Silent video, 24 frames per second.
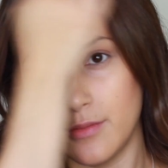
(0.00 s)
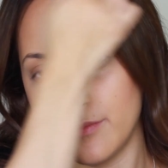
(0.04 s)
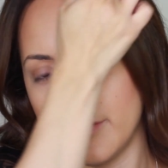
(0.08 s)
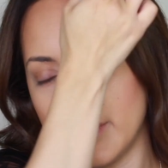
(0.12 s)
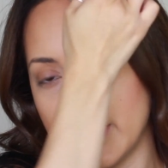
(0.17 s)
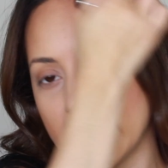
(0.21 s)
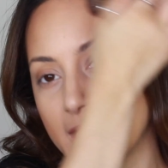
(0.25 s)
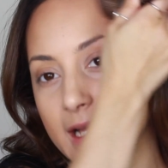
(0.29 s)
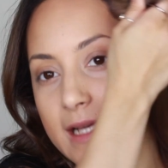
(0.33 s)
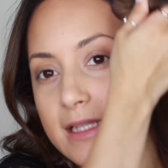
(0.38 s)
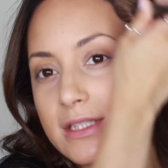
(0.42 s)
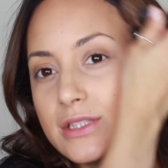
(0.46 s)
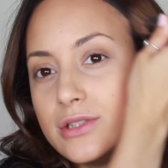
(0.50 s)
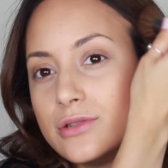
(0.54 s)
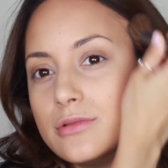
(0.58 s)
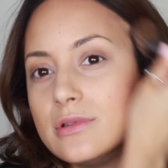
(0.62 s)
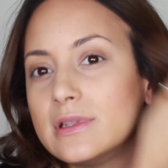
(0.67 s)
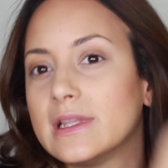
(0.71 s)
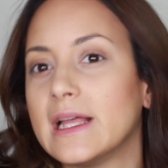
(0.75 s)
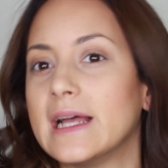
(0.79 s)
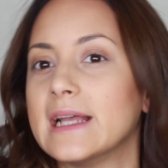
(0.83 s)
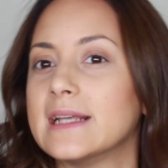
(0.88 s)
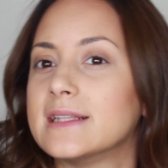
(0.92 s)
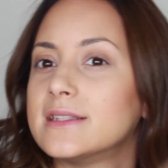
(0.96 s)
But I do
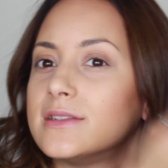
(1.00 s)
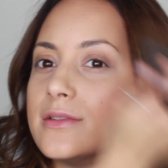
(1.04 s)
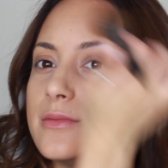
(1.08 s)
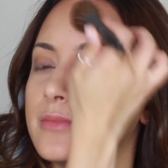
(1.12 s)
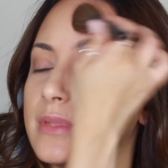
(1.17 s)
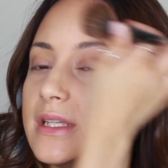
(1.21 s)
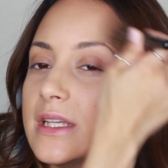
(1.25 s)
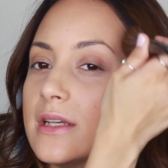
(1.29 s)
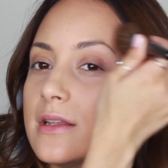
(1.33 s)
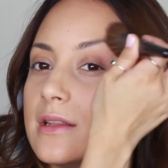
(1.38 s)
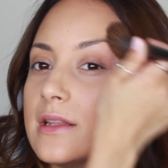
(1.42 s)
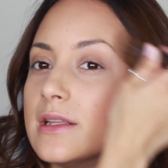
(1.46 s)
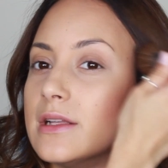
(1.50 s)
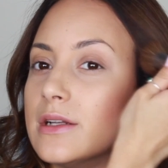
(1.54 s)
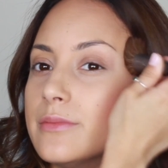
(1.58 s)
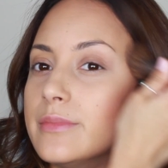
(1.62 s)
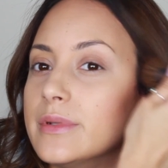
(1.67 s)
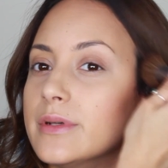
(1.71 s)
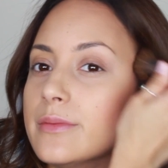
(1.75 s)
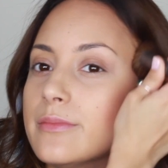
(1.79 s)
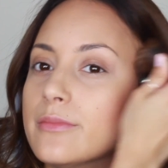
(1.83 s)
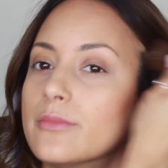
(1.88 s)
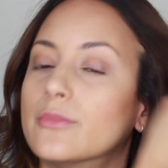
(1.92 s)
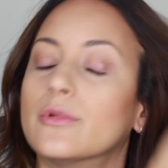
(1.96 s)
like to be a little
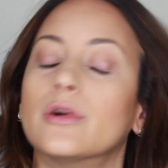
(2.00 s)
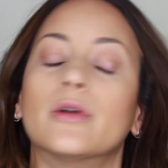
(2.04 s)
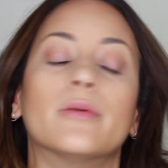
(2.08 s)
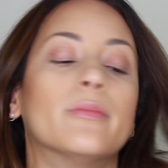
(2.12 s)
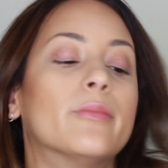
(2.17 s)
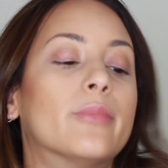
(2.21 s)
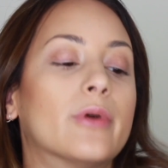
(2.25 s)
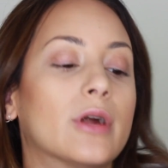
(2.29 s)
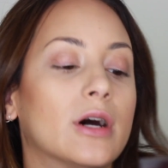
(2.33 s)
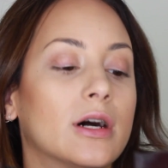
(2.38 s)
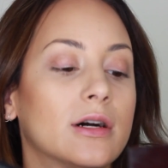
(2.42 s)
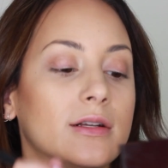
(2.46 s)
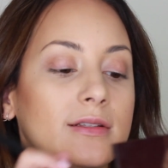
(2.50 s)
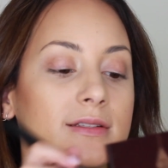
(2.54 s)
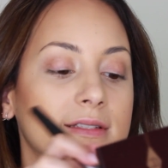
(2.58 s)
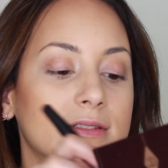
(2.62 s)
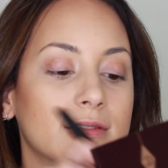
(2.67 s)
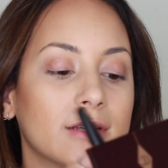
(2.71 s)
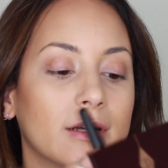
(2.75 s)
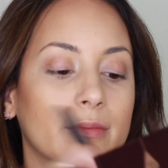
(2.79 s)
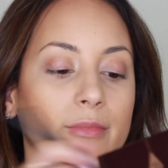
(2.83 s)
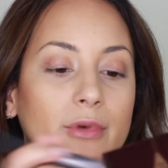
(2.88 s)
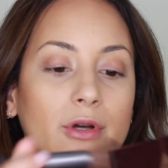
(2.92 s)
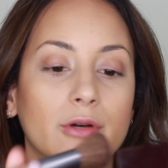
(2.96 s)
bit more bronzed,
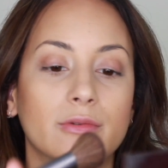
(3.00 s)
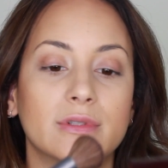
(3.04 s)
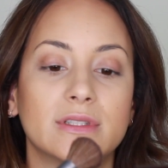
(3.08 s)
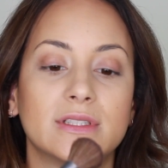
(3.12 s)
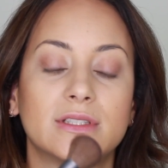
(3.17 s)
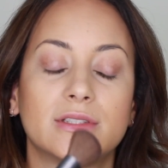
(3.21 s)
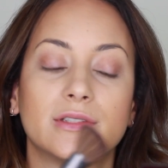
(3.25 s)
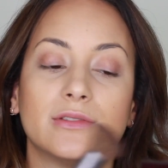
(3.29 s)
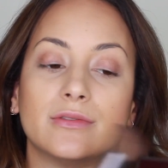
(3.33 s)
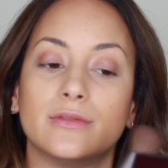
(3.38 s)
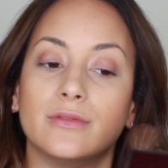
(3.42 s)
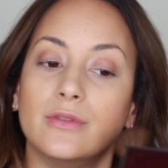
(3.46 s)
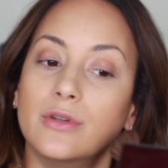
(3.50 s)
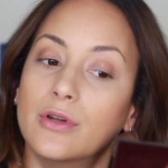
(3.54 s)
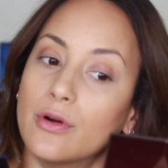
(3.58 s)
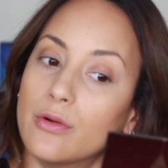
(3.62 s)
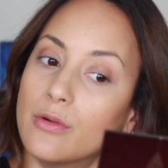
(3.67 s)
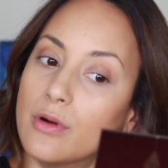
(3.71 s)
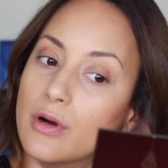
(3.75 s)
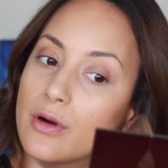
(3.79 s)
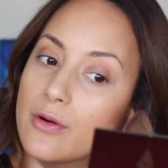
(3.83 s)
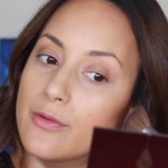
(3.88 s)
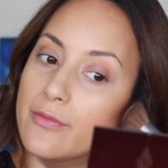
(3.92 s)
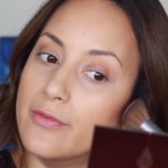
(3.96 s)
so I'm going to
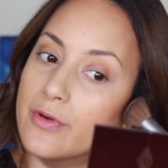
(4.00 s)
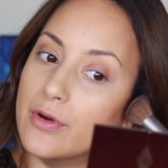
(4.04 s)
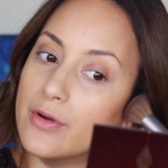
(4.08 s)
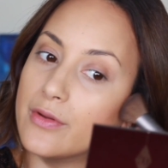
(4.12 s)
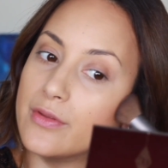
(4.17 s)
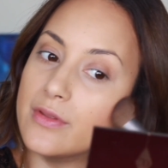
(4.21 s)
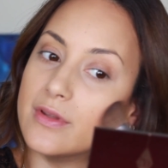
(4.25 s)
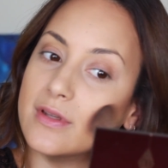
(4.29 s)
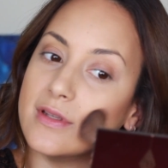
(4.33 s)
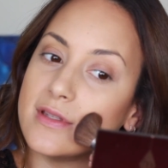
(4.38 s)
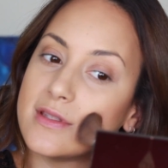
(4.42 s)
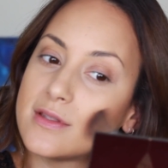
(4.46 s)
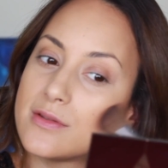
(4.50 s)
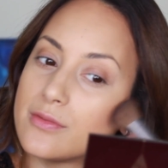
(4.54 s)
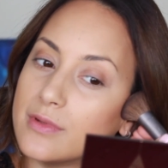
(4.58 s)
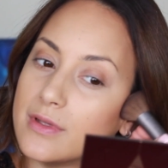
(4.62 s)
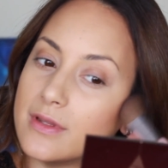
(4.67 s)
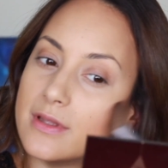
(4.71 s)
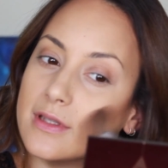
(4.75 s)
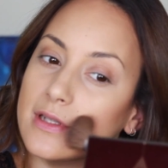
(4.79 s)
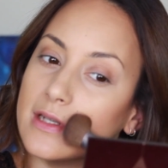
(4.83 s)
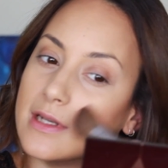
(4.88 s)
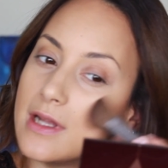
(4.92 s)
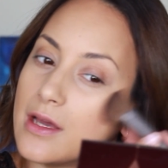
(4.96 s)
go over this
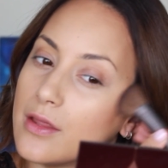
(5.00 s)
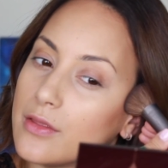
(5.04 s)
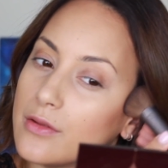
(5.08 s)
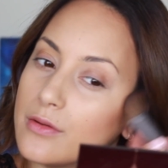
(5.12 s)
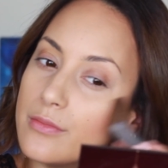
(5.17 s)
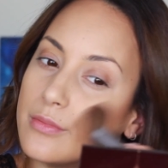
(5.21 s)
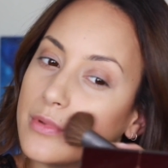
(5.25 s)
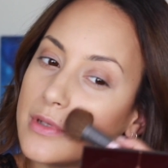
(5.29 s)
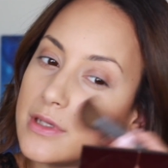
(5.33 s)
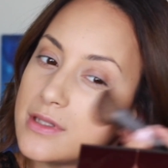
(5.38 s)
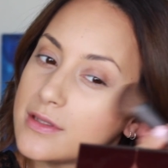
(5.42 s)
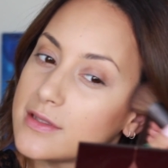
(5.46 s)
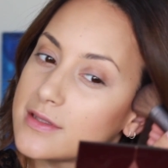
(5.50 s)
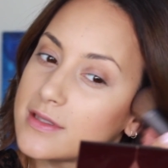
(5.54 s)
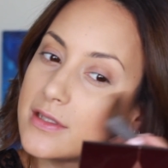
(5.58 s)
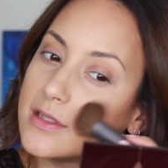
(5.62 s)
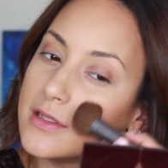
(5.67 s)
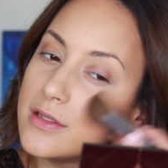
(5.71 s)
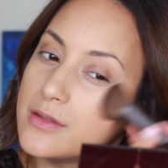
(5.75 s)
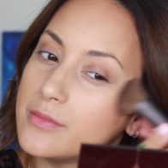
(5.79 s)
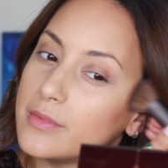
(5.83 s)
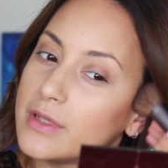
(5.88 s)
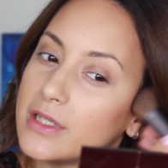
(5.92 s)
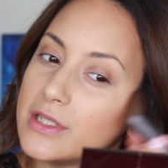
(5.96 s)
with another
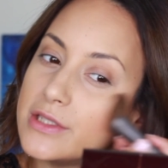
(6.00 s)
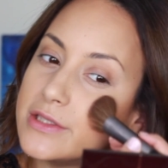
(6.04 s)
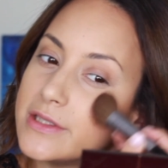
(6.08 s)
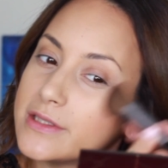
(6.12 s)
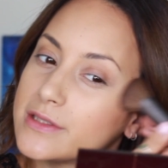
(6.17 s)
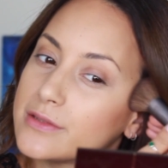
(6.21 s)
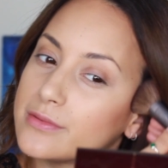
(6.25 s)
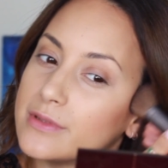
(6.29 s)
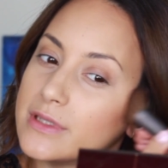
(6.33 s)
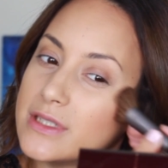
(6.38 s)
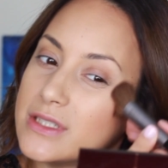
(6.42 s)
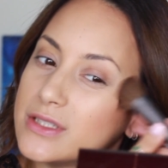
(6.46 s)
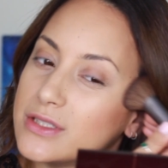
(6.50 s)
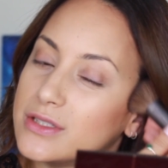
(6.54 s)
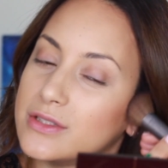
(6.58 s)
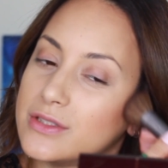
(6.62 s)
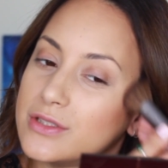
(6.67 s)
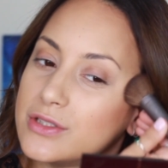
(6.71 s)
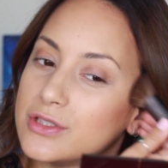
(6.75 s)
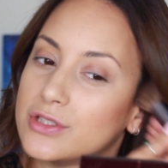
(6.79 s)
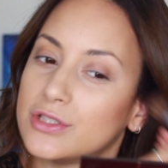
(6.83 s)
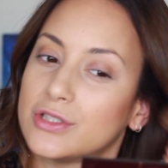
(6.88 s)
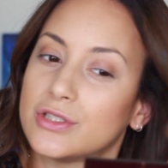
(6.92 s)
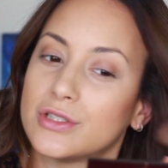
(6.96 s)
bronzer. But I just wanted
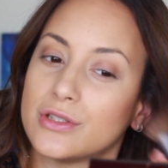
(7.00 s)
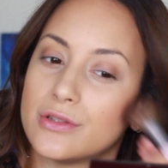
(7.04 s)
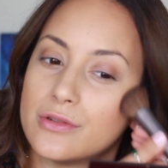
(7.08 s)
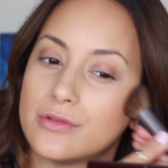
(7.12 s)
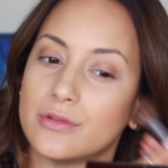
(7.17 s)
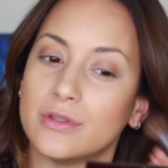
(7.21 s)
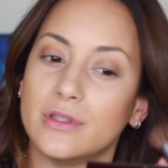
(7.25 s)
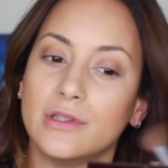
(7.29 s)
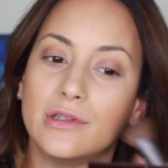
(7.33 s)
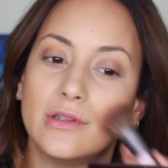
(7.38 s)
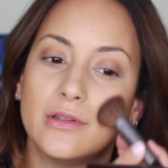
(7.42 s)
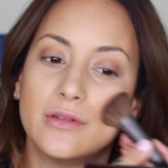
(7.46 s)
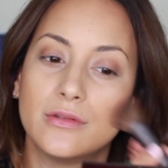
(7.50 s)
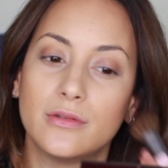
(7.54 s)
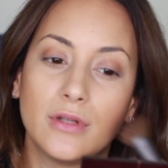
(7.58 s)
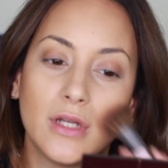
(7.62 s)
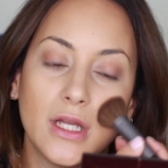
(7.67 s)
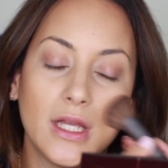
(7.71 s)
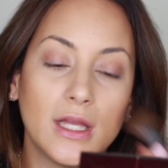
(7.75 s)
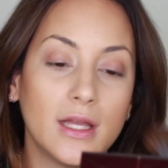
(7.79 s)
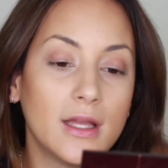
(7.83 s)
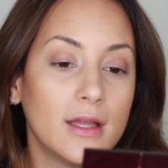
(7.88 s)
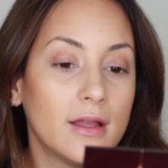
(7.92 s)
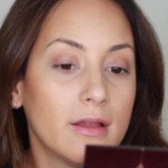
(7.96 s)
to show you
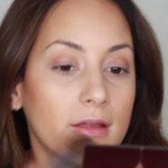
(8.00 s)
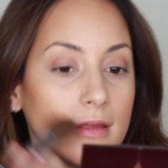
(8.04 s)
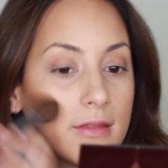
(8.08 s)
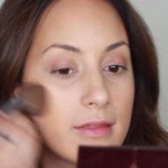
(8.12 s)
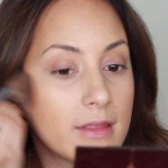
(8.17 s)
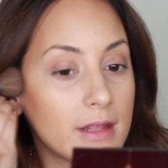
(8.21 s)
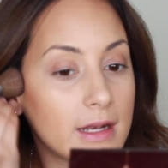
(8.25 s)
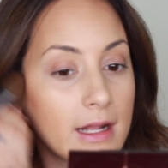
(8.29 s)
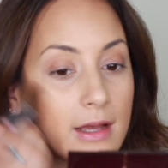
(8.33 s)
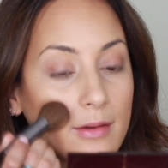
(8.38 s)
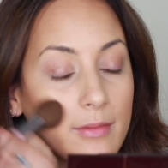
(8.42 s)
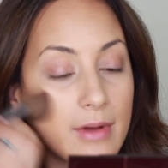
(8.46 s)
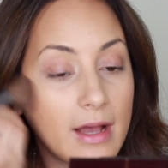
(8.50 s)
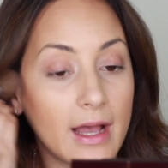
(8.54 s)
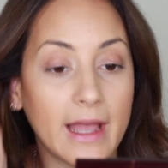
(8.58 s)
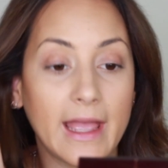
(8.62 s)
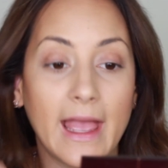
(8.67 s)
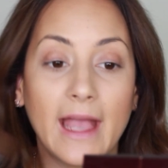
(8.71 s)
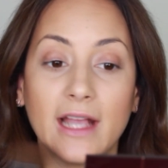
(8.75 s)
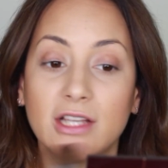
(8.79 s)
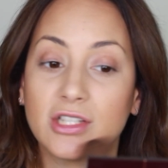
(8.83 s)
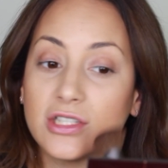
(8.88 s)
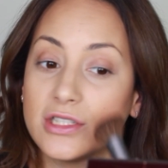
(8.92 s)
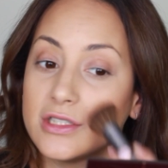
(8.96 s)
that I
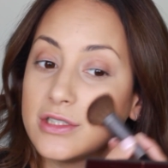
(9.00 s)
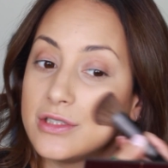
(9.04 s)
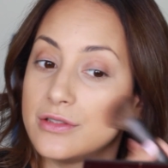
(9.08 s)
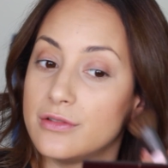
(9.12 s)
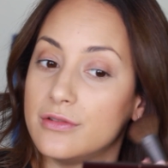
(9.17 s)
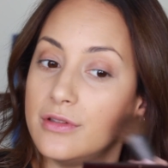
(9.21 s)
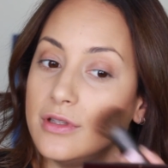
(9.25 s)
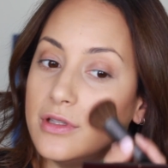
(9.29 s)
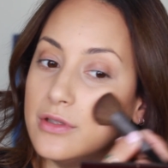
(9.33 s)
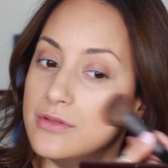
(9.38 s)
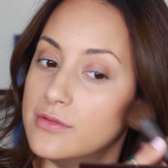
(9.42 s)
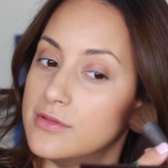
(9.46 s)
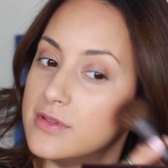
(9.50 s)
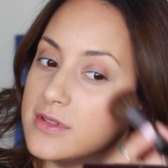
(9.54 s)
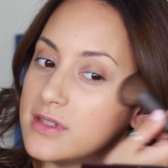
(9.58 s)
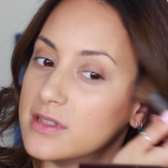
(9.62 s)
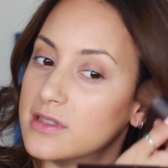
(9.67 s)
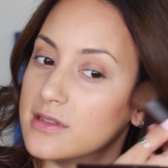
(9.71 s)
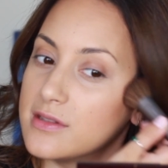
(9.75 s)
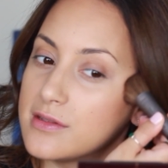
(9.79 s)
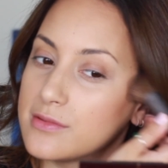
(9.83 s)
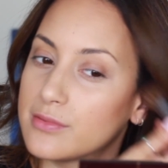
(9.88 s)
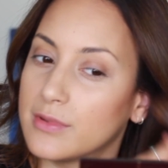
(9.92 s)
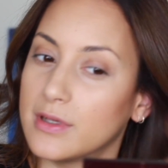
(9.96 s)
actually do use
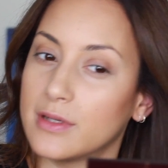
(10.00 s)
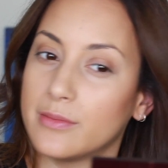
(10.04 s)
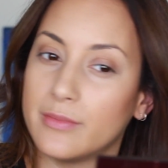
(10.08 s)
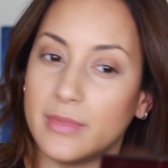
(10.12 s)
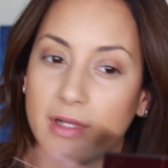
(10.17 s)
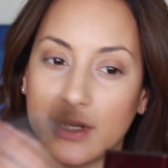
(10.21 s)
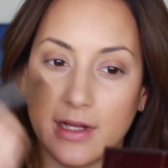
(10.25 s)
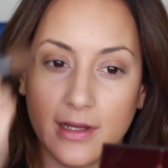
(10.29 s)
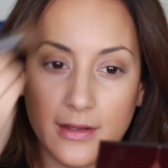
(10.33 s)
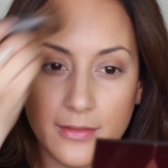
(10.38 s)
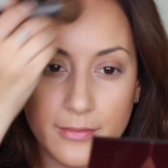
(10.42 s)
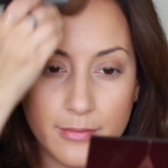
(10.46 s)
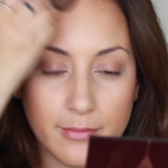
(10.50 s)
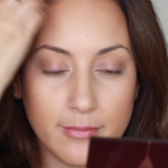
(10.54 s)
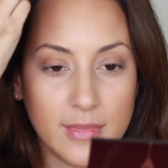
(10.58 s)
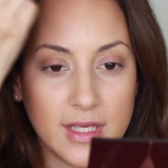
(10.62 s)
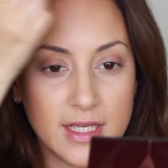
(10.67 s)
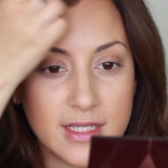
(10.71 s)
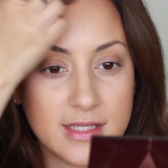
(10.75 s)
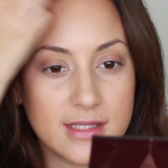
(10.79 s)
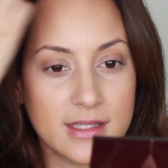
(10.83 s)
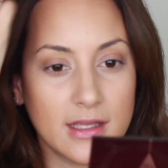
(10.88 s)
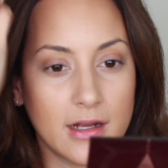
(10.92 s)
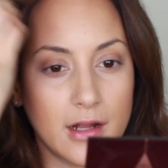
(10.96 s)
this one, but I
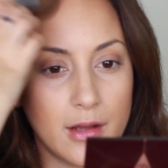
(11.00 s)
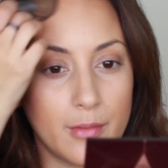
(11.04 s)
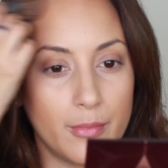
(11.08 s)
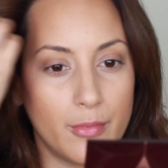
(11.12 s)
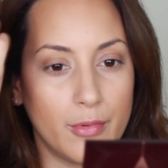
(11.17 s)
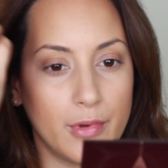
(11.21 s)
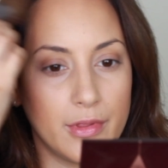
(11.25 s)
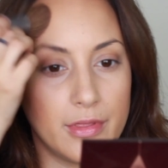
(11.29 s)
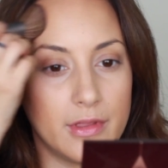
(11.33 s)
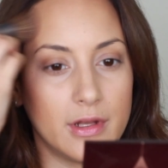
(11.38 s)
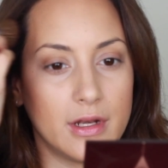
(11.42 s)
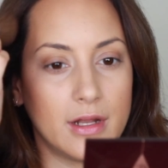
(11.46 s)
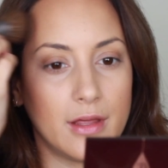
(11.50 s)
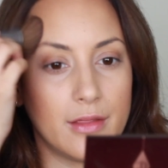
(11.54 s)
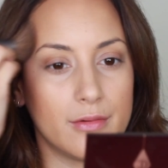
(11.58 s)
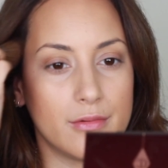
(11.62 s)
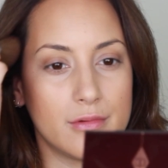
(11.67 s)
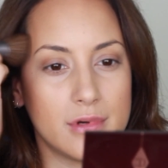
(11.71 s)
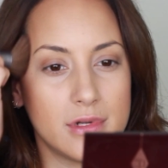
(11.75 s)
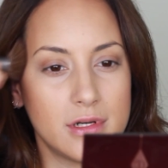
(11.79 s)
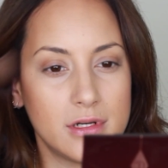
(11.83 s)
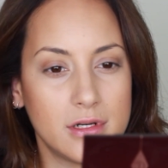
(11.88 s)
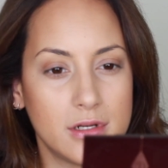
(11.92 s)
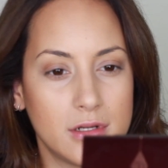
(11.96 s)
mix it up with another
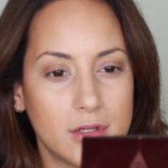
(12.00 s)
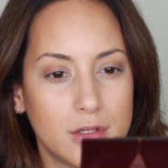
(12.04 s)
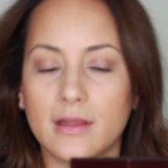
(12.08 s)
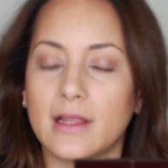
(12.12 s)
one.